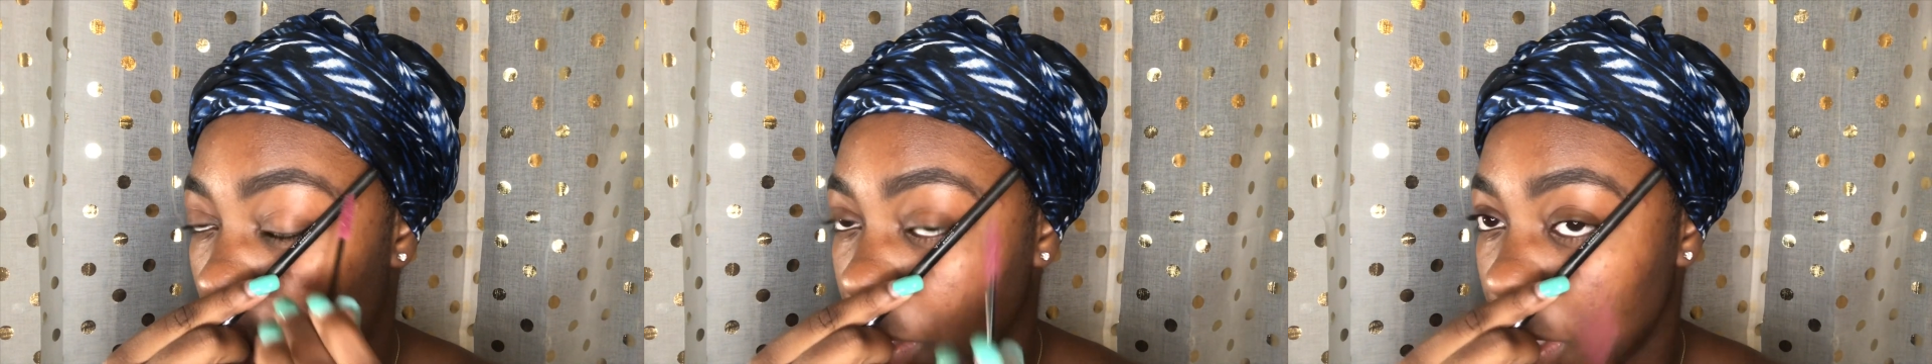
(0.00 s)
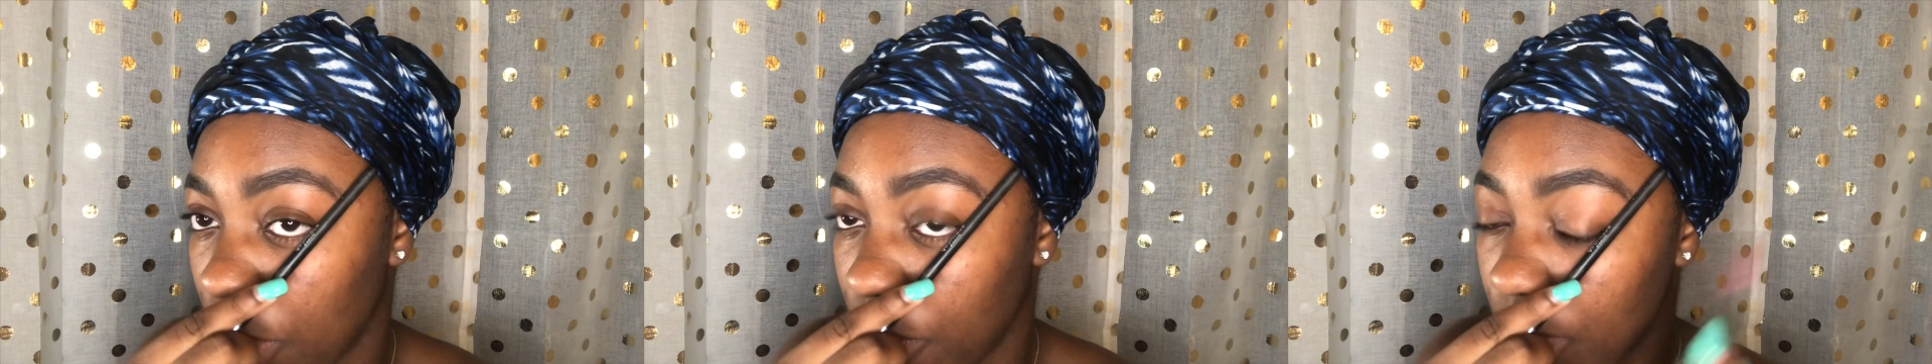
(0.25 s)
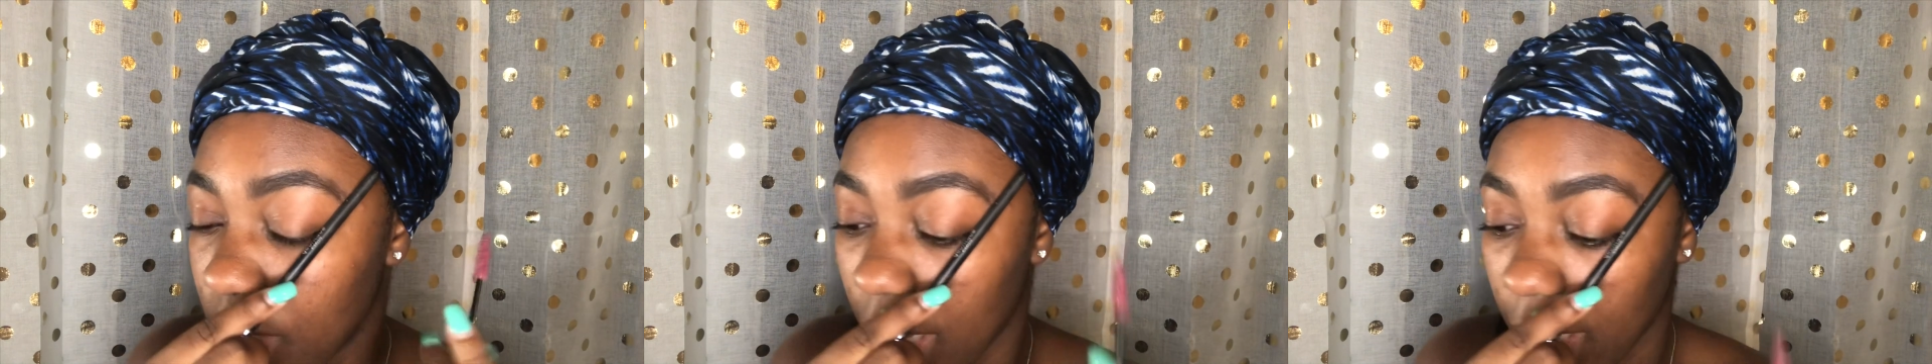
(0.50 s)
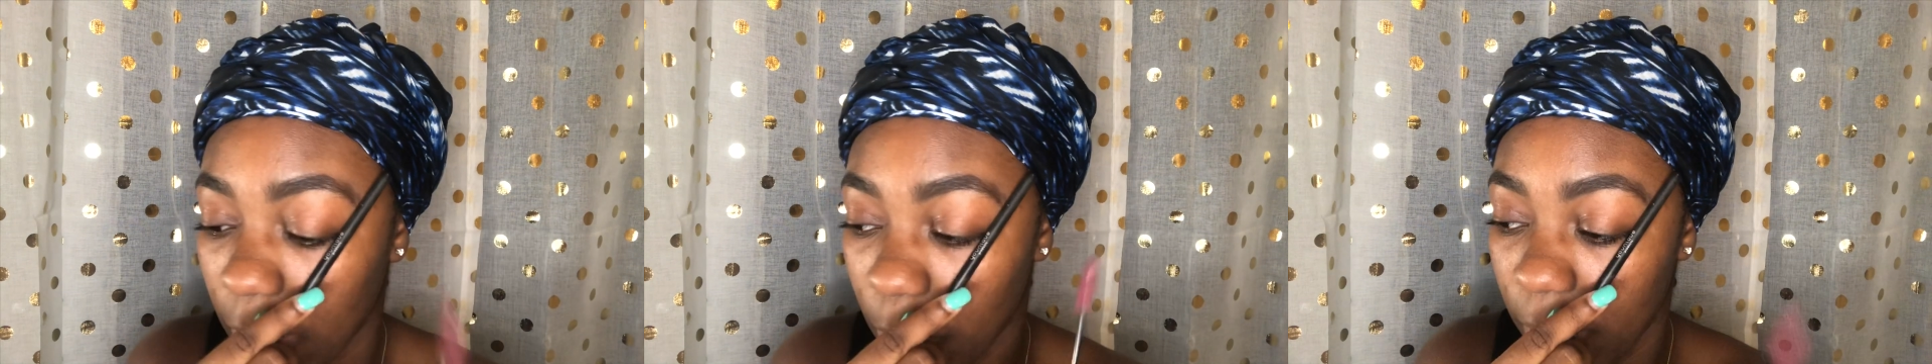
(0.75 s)
So if you're
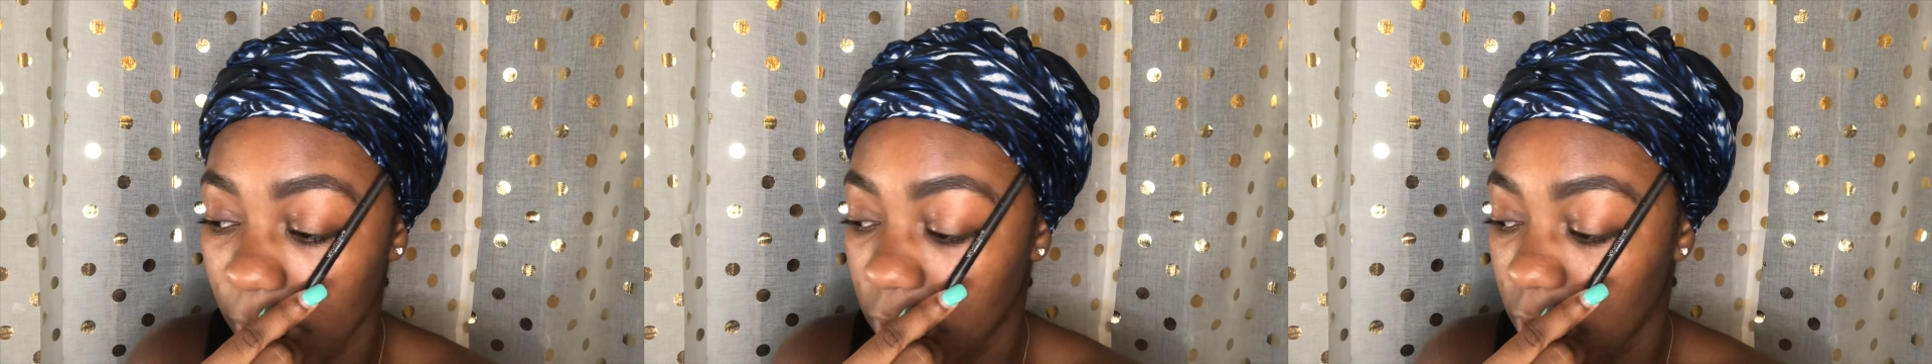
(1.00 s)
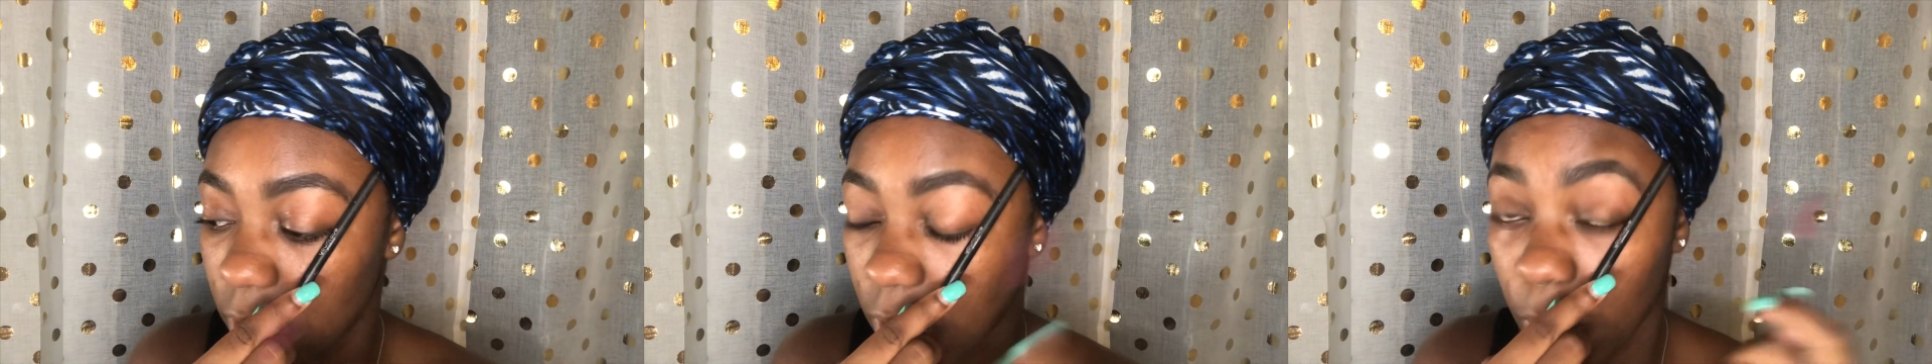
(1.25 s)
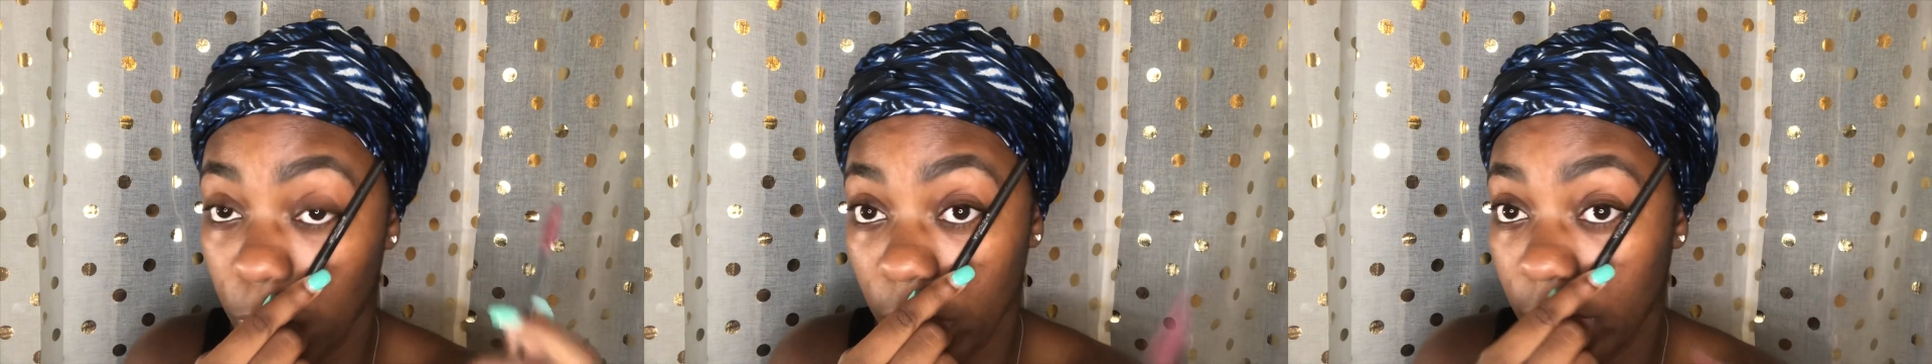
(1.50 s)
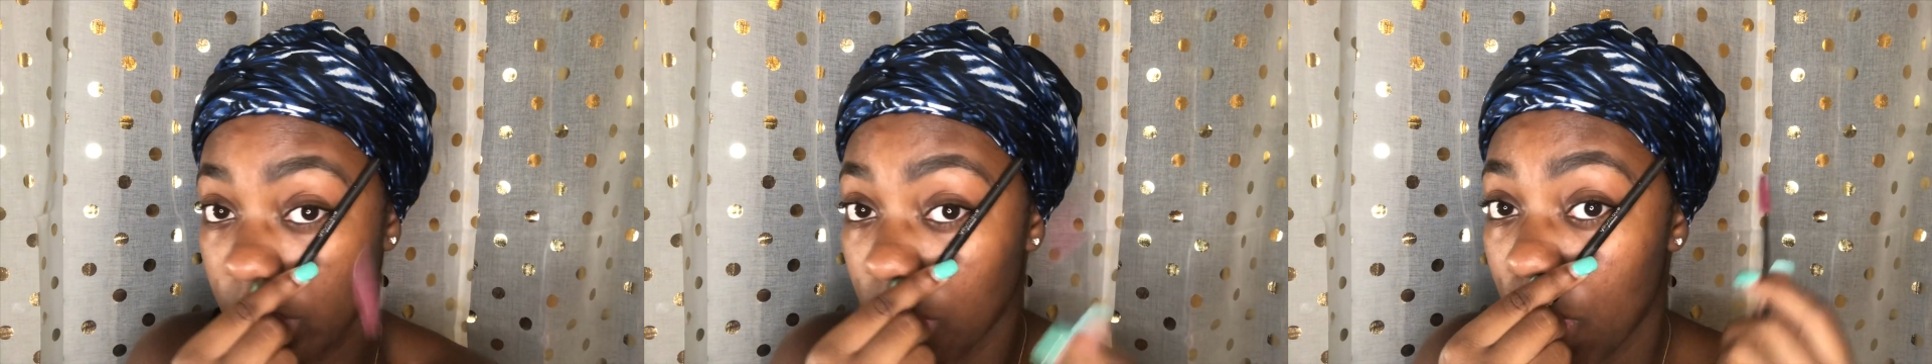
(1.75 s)
taking a pencil, a
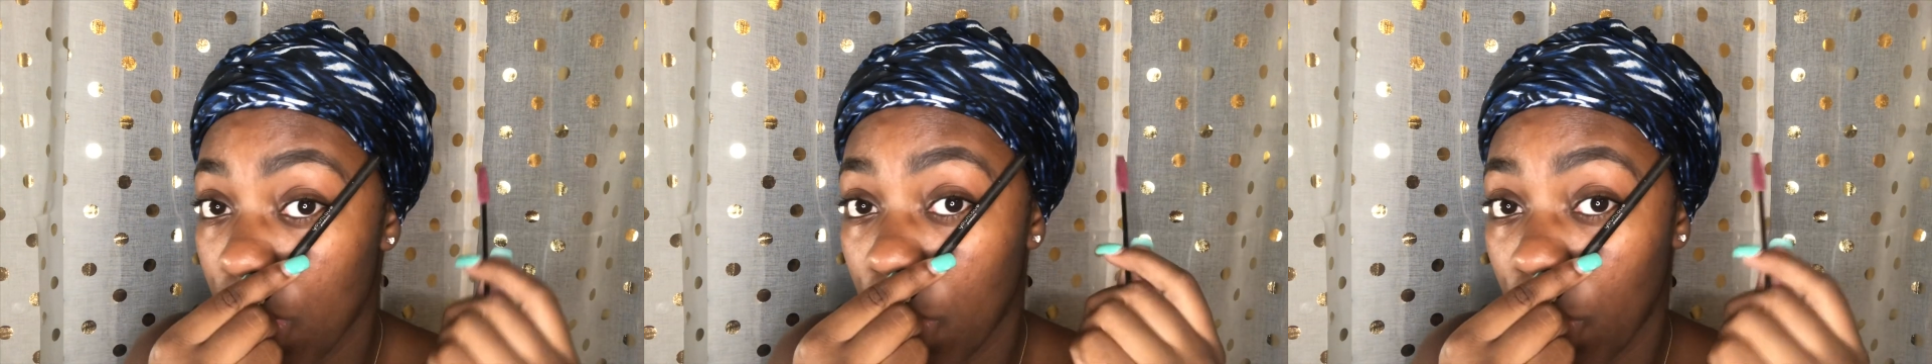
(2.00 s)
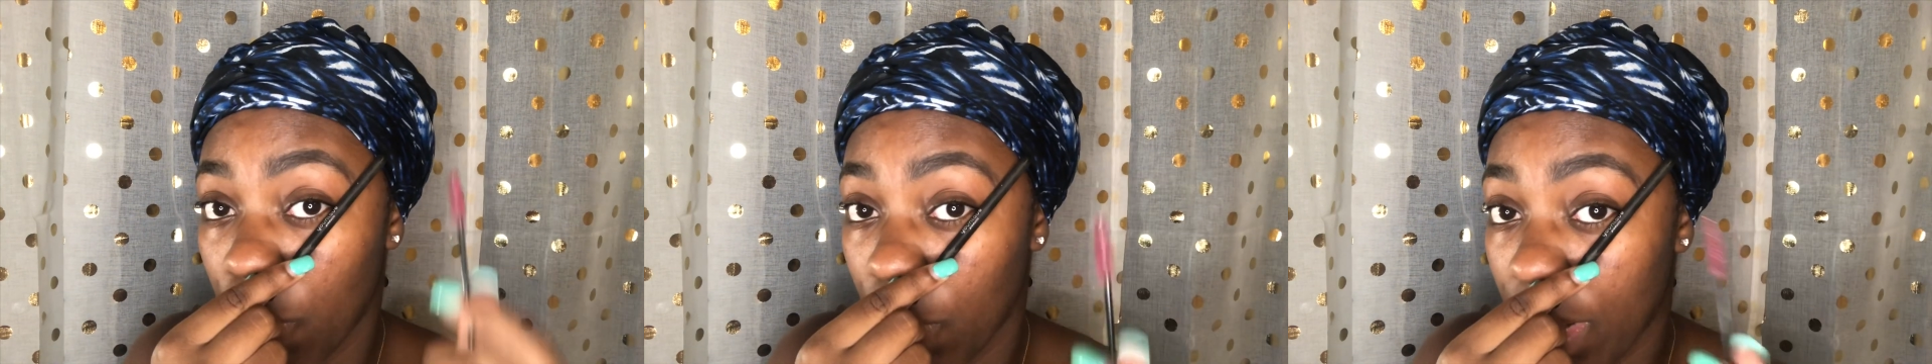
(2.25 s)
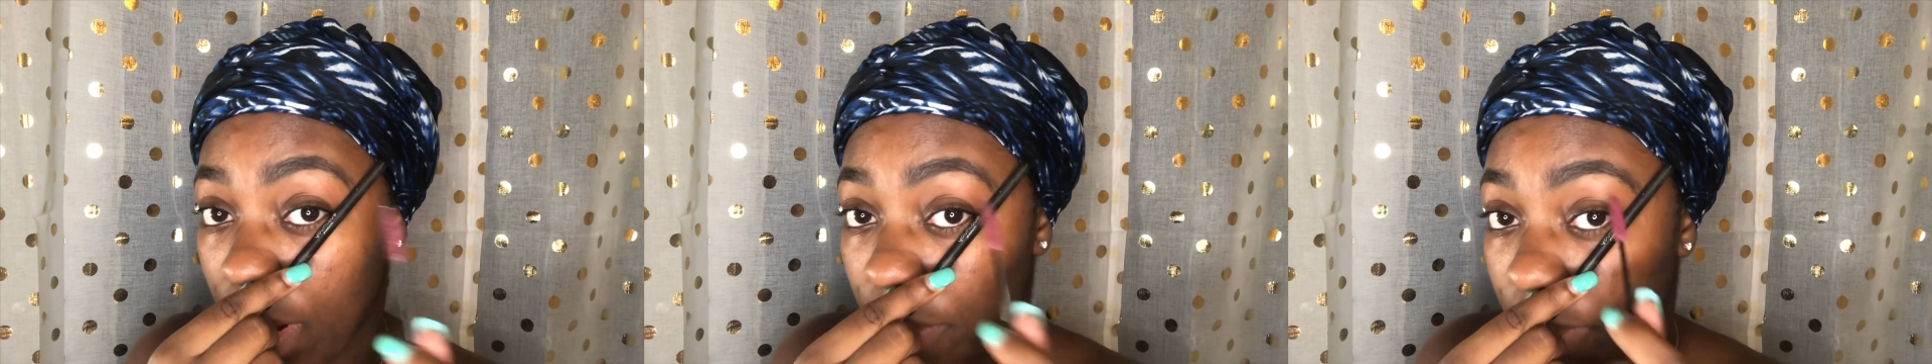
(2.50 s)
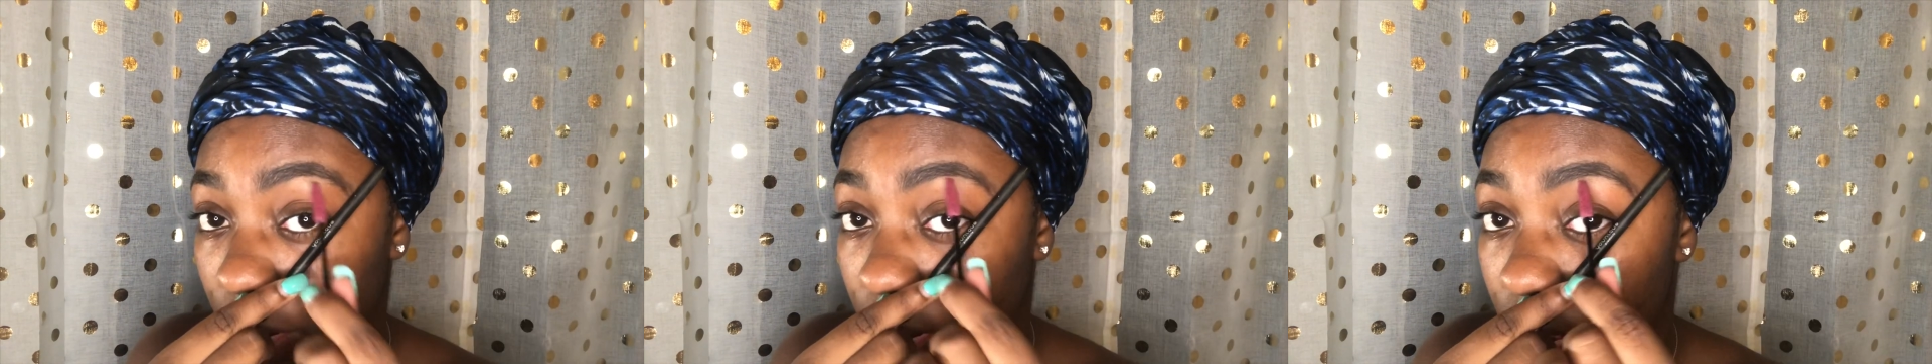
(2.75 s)
brush,
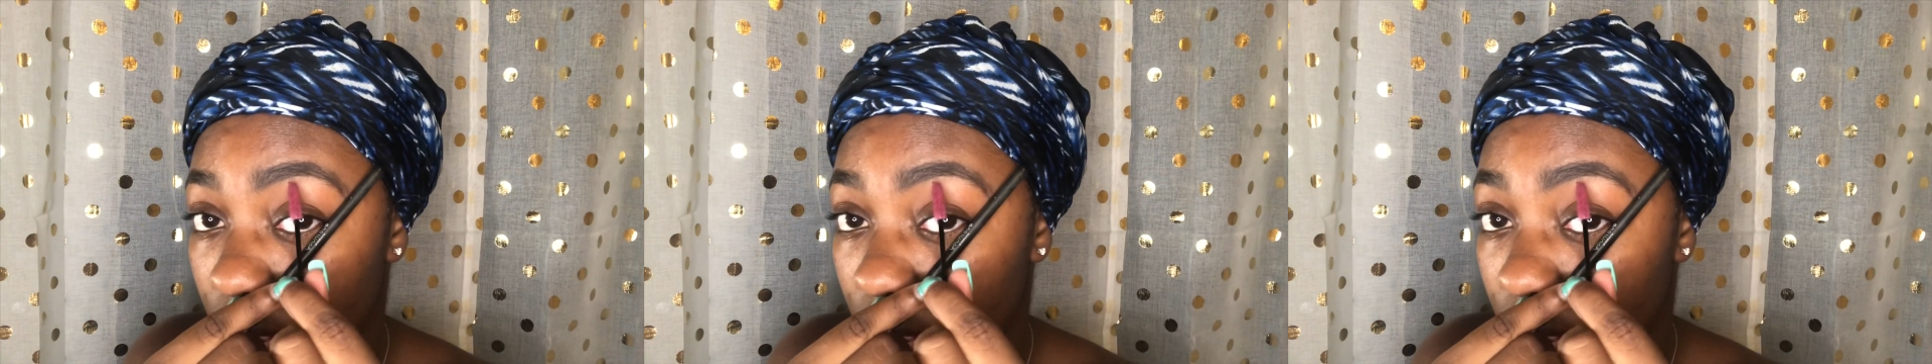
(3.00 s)
whatever,